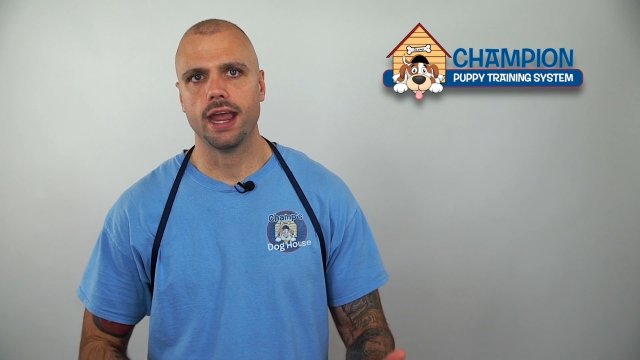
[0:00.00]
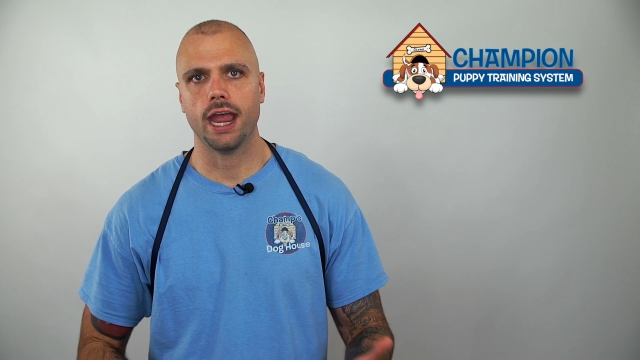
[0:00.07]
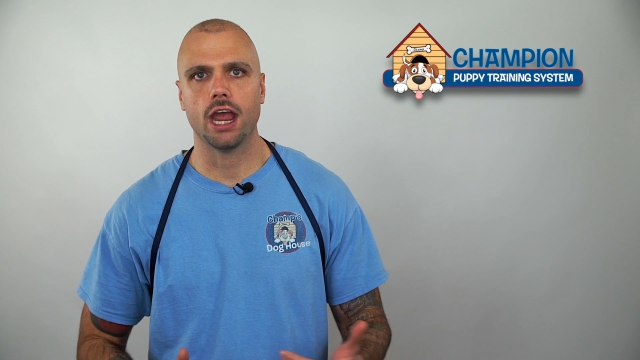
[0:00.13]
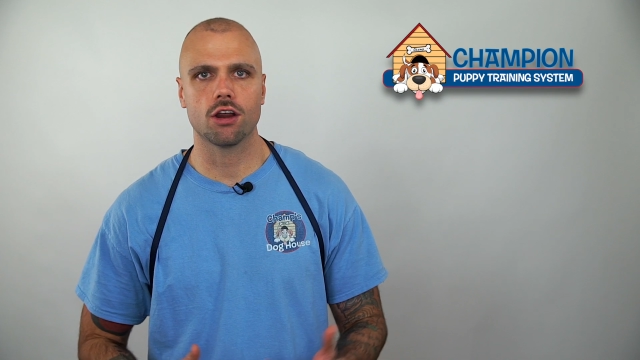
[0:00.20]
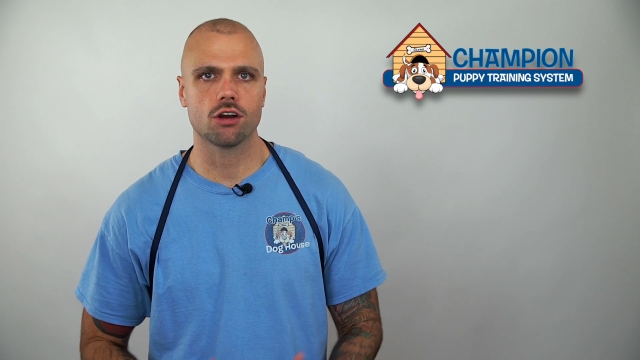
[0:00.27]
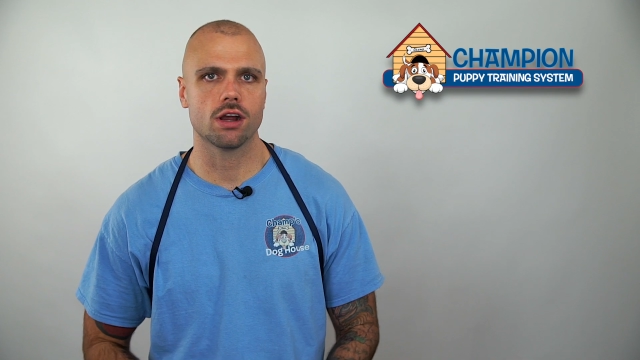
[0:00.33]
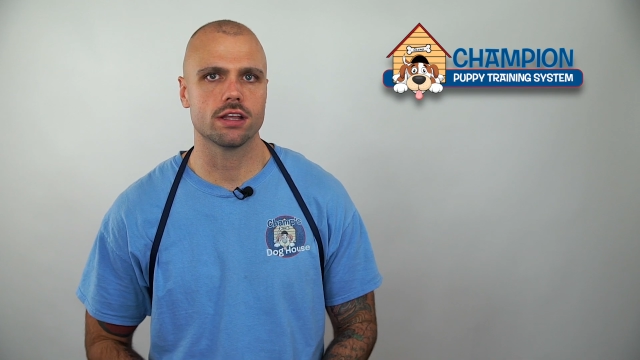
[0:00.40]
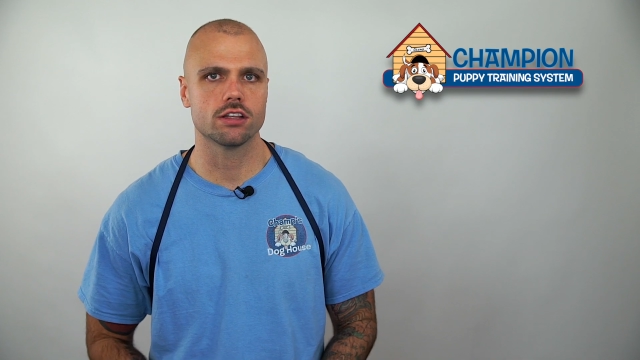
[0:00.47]

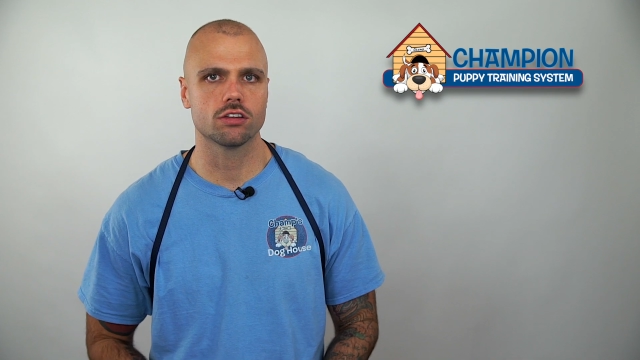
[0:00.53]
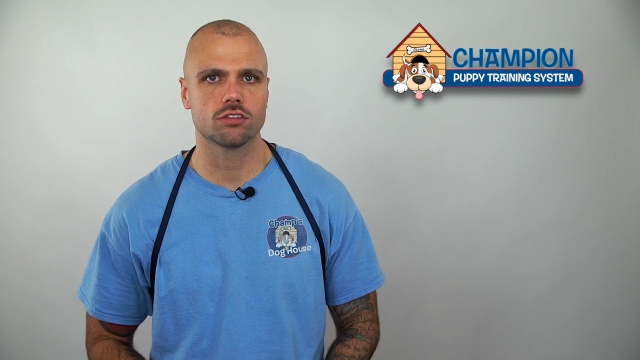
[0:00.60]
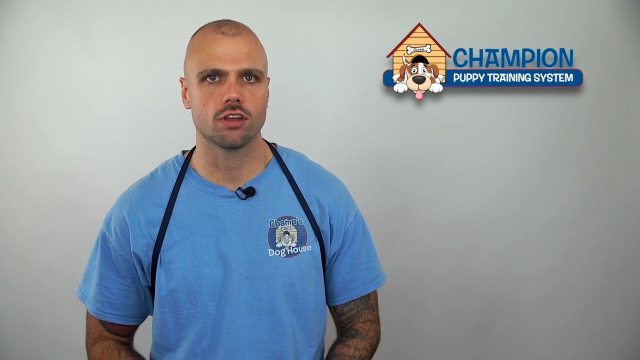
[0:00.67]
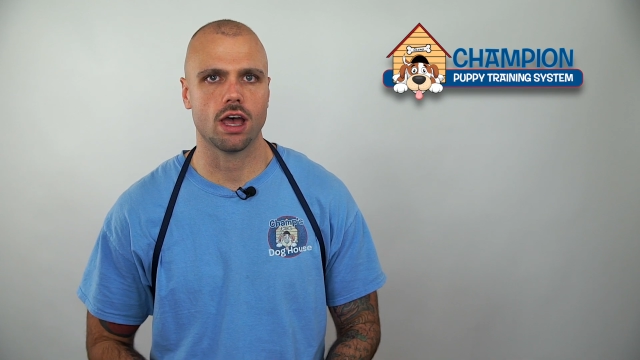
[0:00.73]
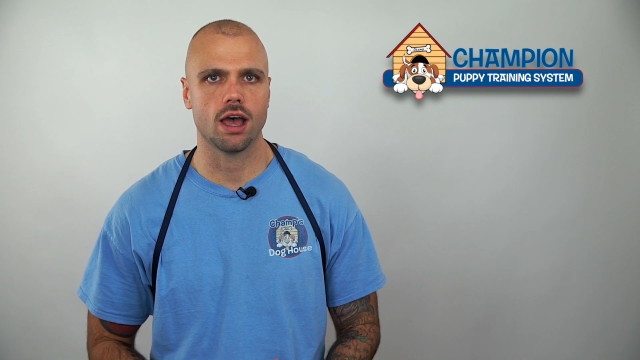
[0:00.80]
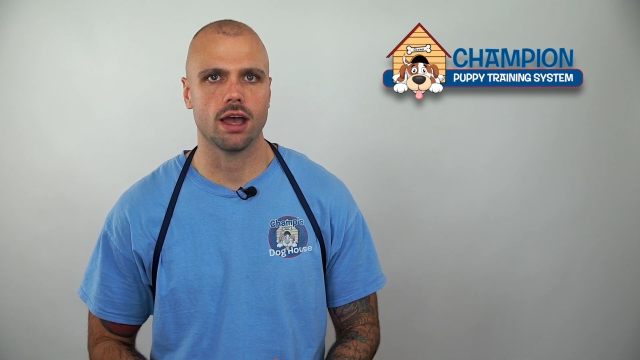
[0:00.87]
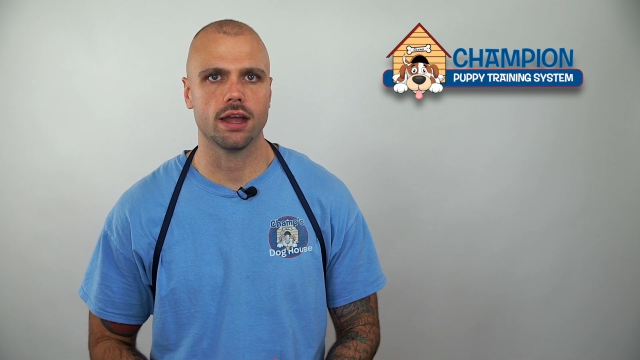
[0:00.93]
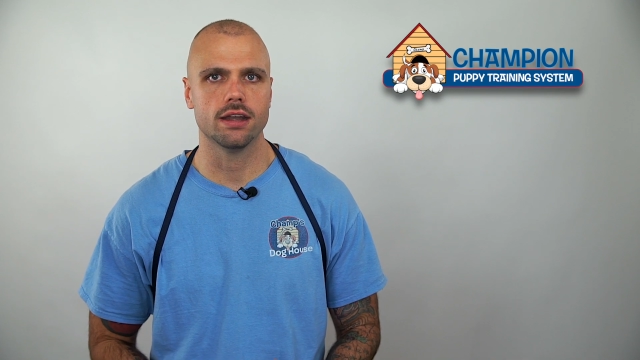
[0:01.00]
err on the
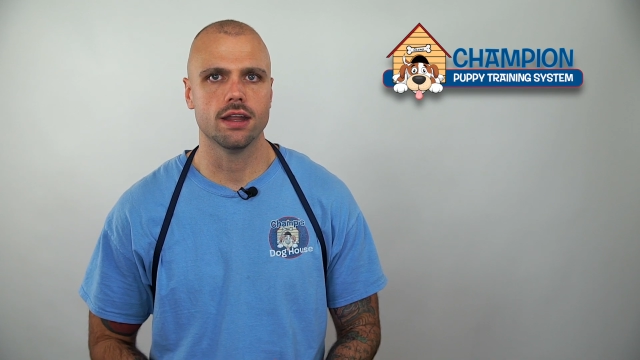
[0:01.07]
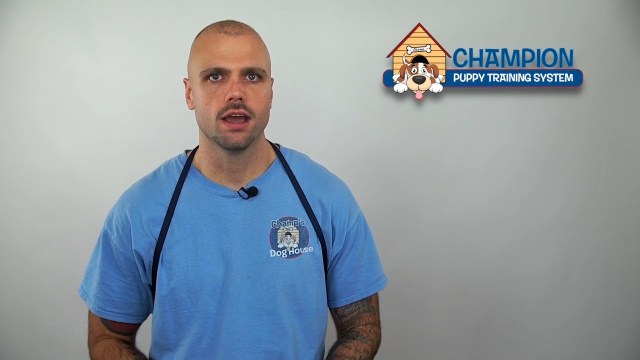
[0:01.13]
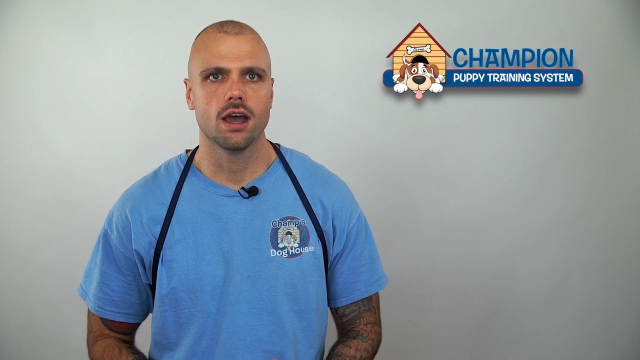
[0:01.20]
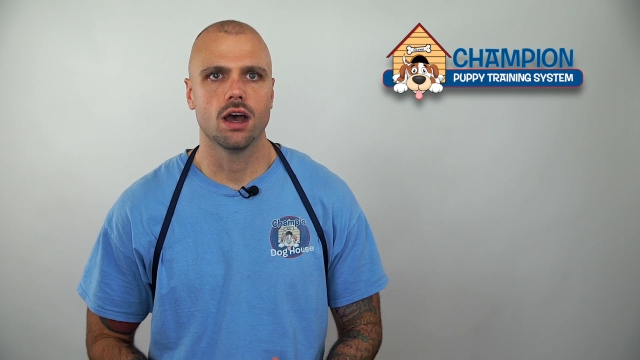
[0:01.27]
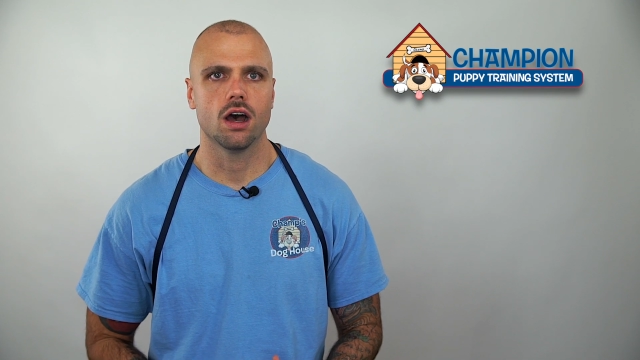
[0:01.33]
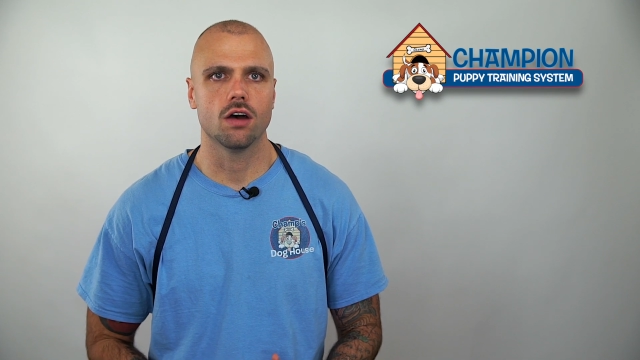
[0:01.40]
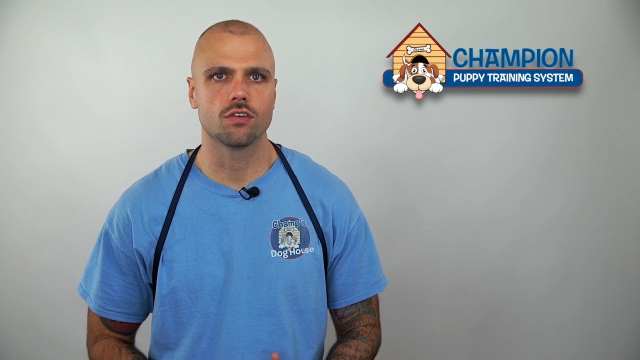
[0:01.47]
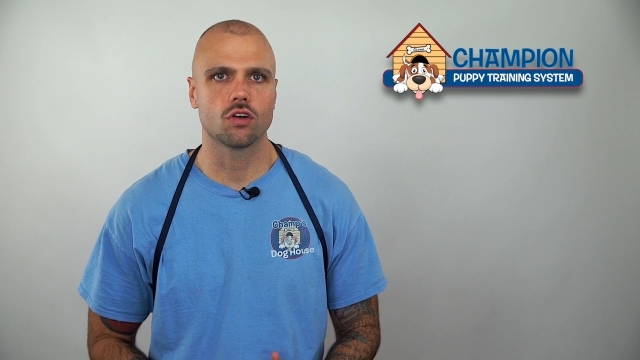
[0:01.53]
side
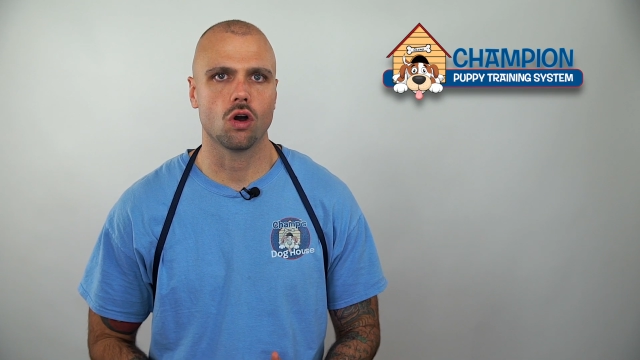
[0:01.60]
of